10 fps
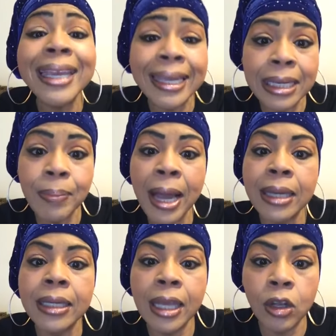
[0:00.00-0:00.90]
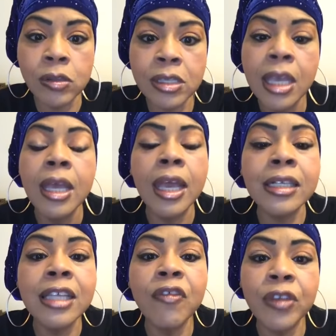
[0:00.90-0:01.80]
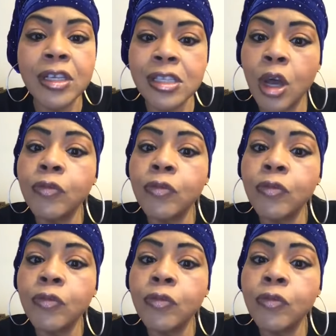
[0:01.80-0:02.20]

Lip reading: anybody else except for yourself.